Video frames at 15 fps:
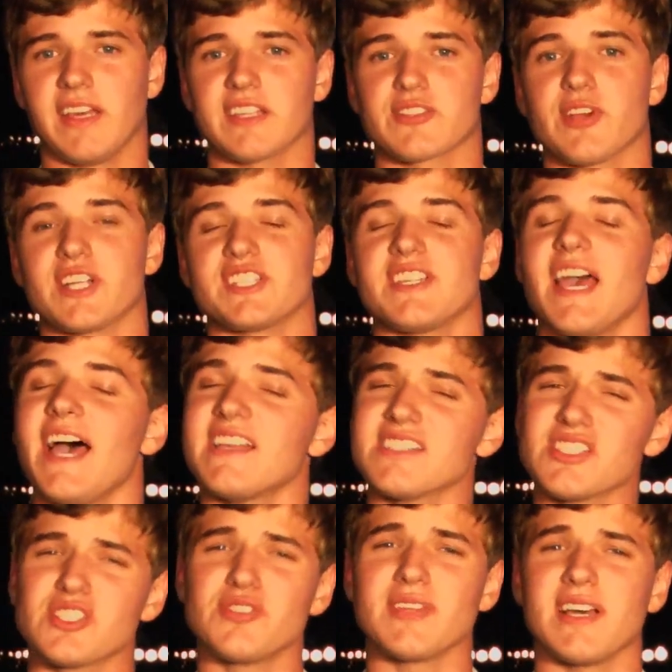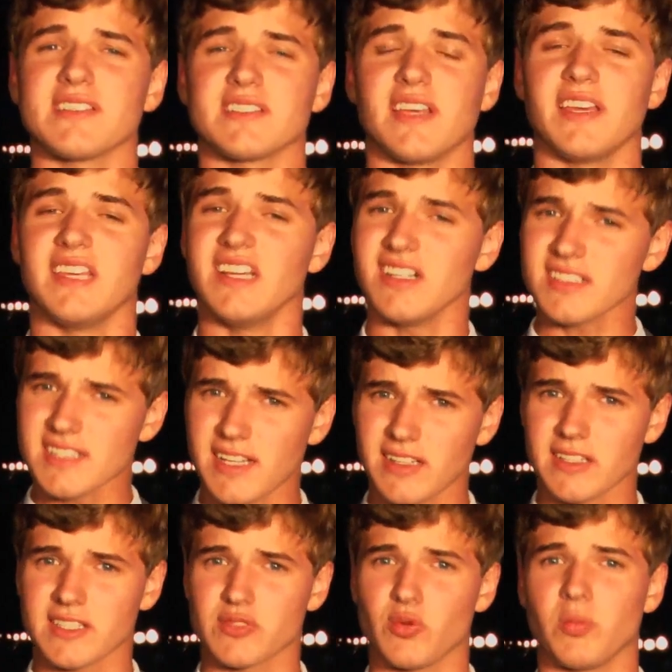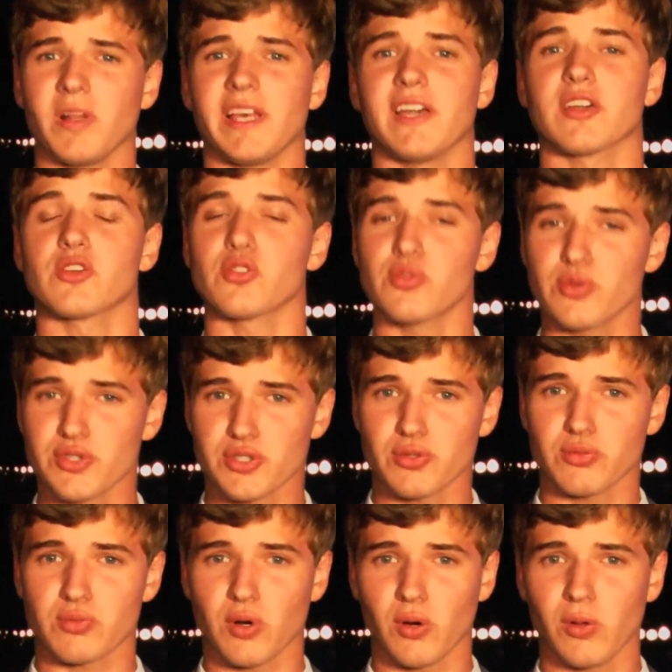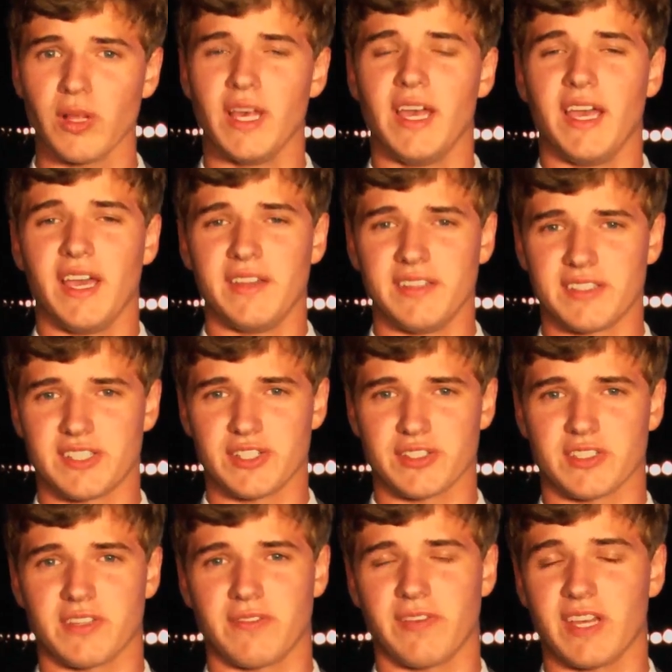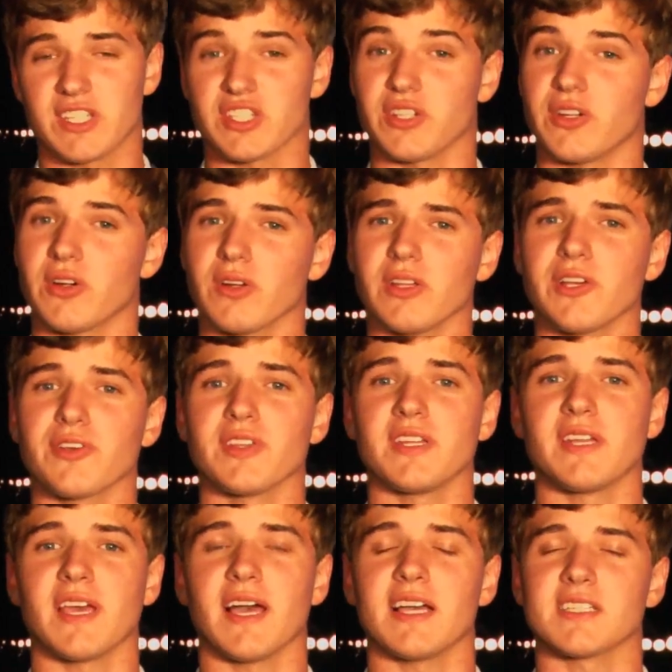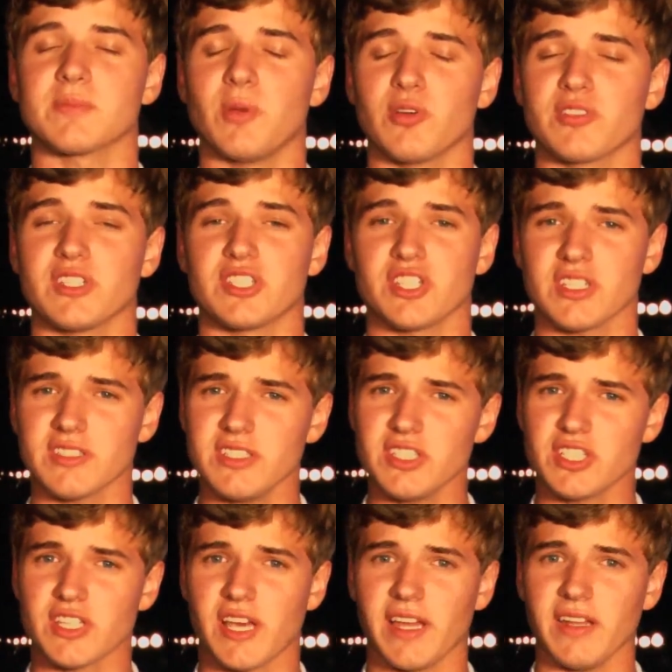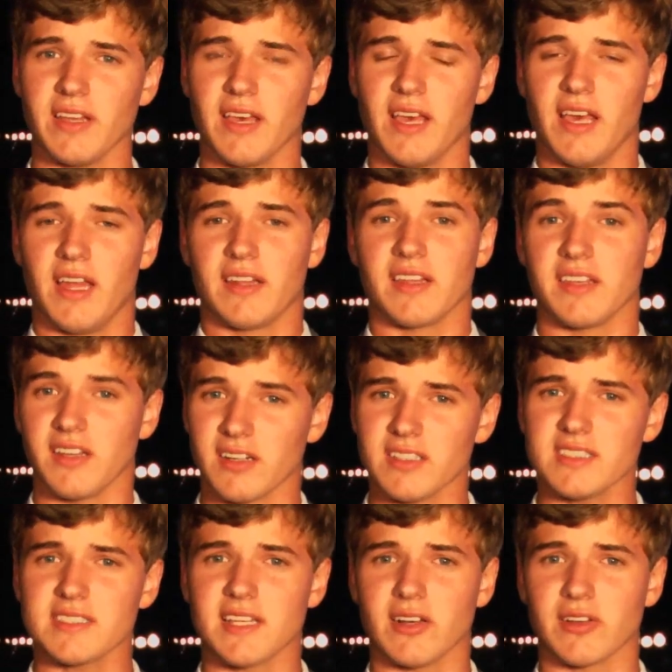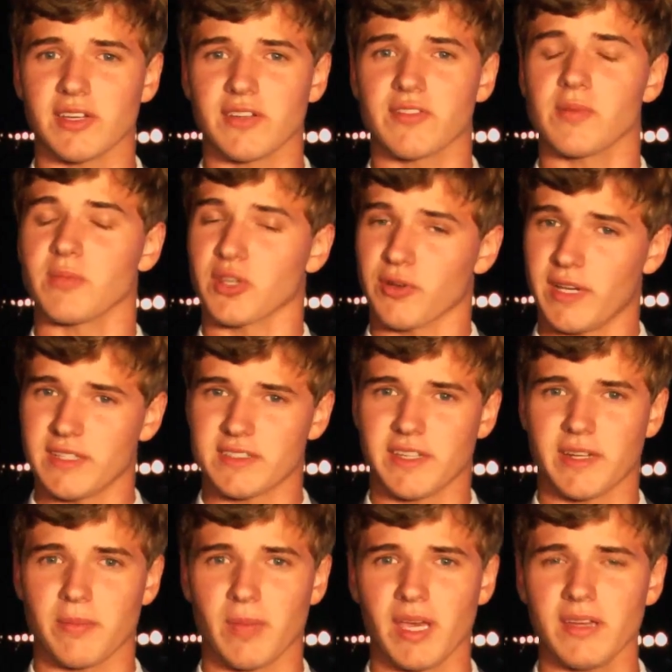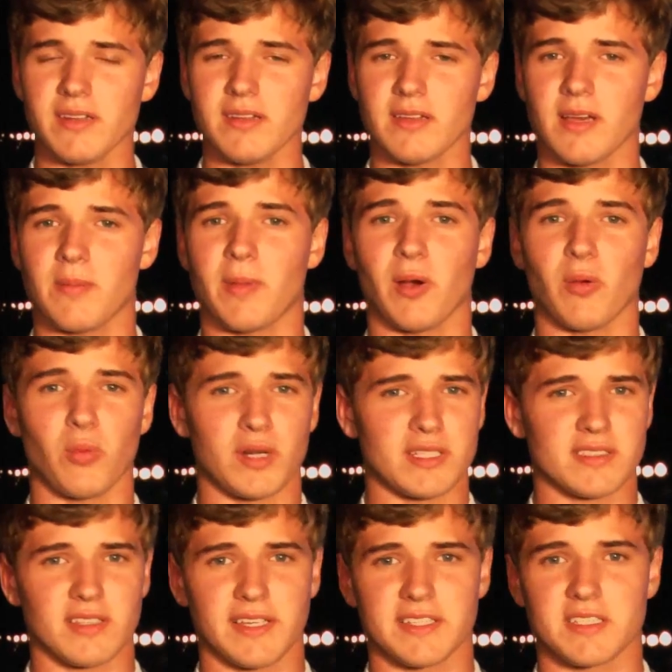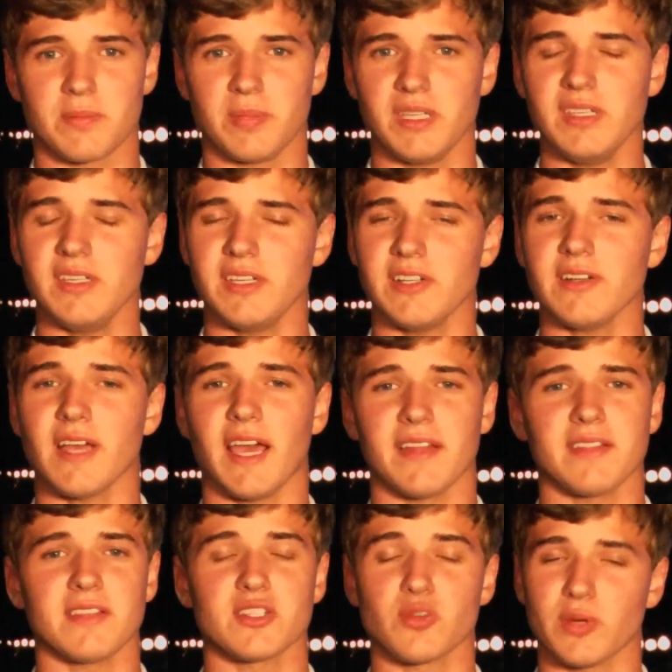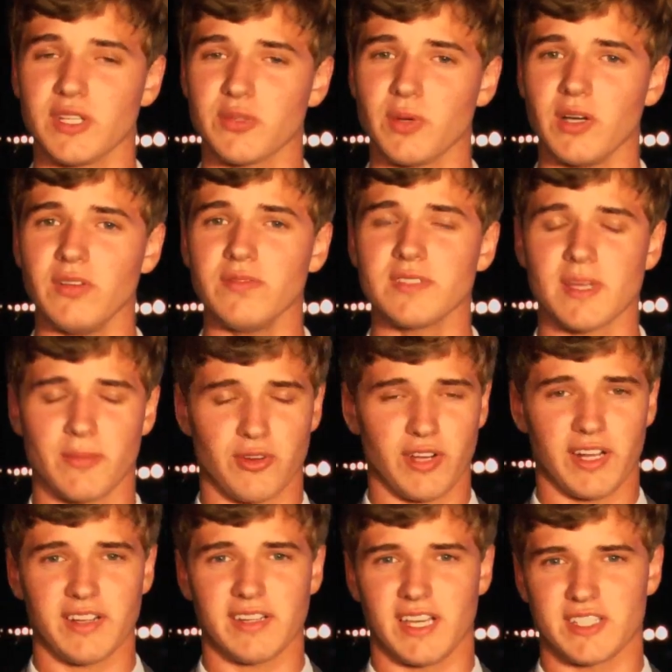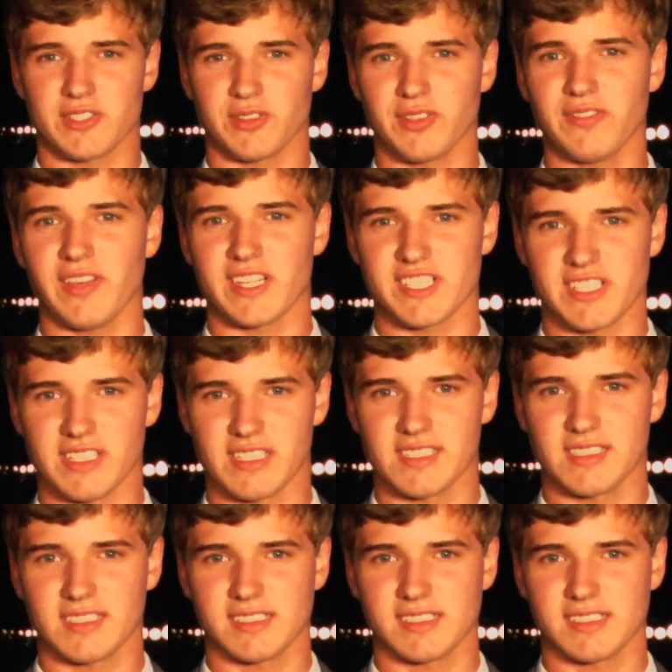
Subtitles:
Thanks, Gretchen. As in 2008, young delegates will play a crucial role in this year's convention. Earlier in the day, I spoke to Justin Chenette, the youngest delegate from the great state of Maine, about what it's like to be here at the 2012 Democratic National Convention.